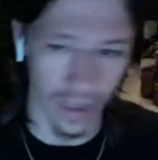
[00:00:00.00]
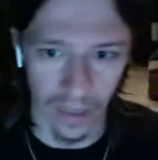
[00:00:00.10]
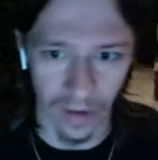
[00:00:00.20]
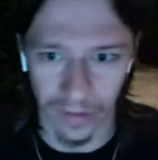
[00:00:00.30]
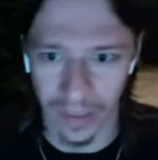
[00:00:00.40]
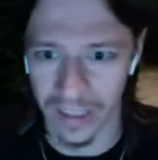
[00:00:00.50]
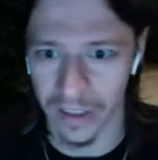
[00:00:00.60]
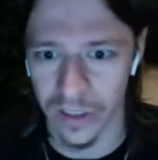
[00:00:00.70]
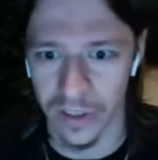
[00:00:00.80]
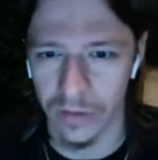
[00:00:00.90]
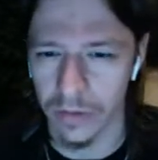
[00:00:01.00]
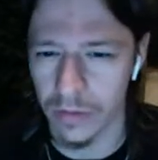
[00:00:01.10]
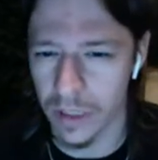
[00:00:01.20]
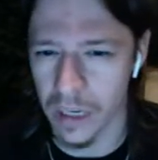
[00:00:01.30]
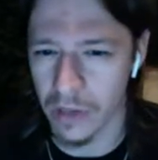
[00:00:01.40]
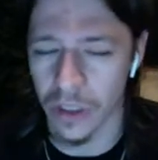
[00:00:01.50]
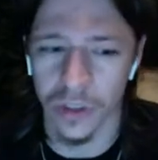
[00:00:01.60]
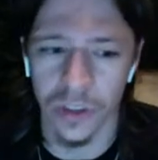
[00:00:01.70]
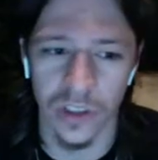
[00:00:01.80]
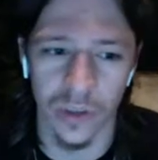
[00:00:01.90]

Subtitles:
left, like Kyle Tucker just doesn't